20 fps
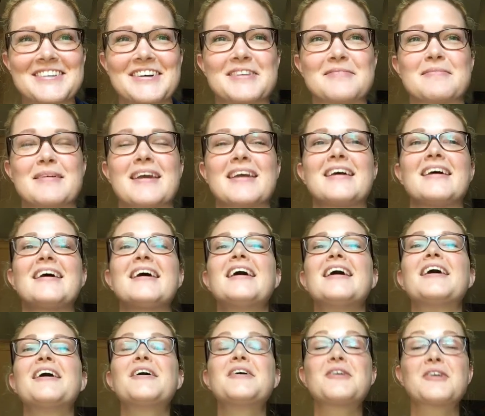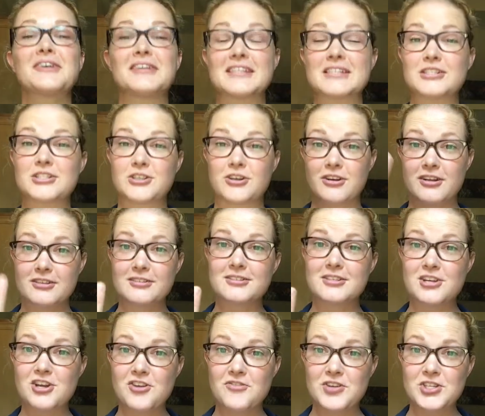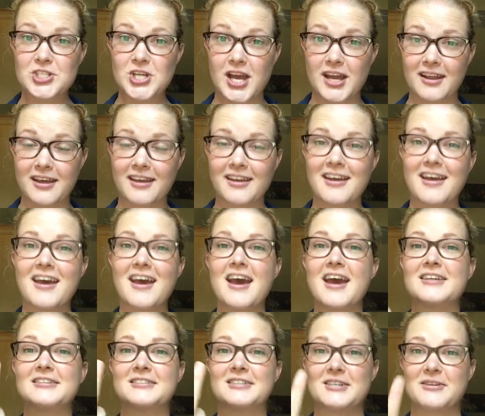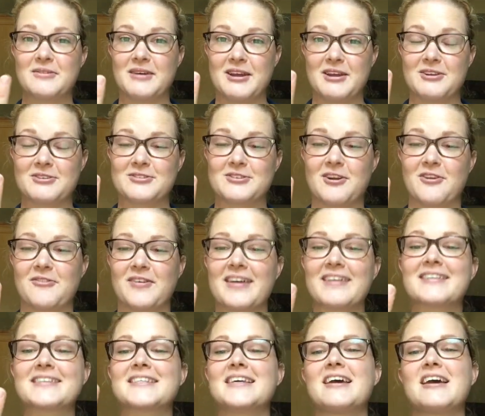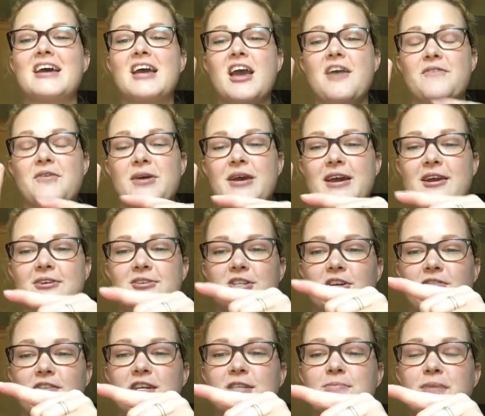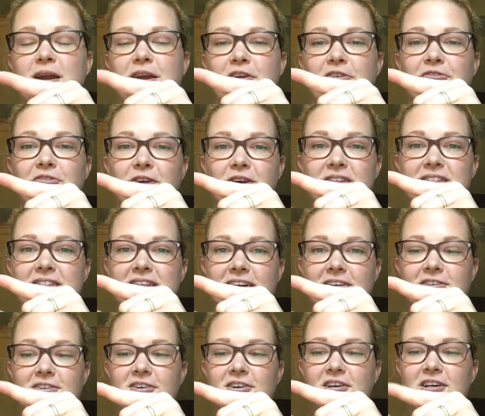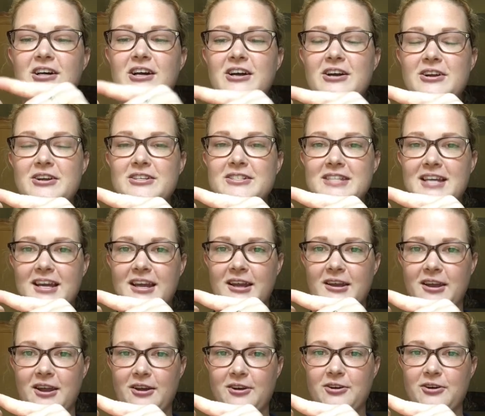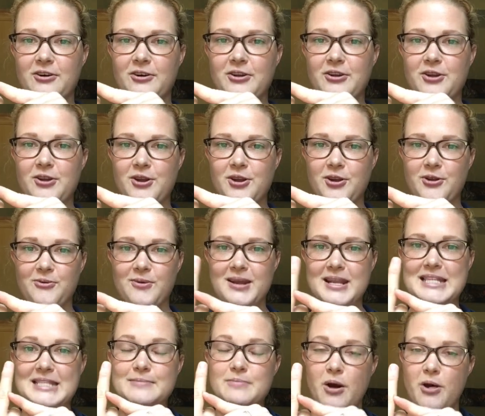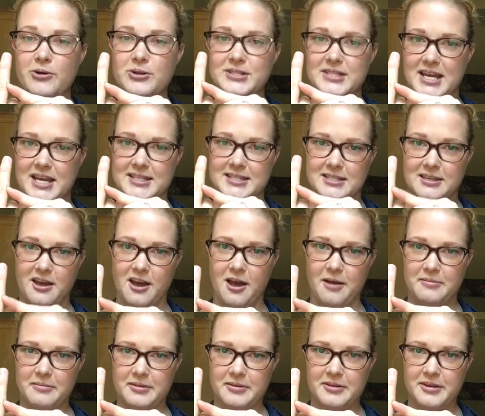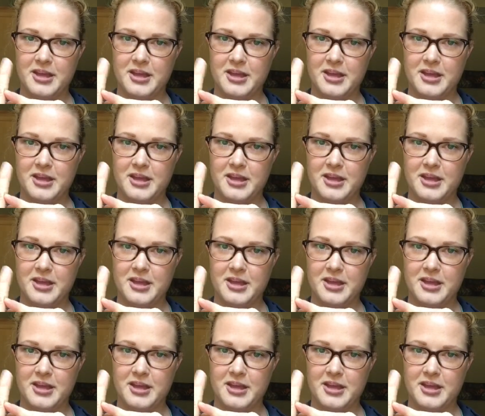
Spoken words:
wrong with me. You can insert it into your vagina until you hit your cervix. If you hit your cervix by your first knuckle or your second knuckle, you're going to want a smaller size cup.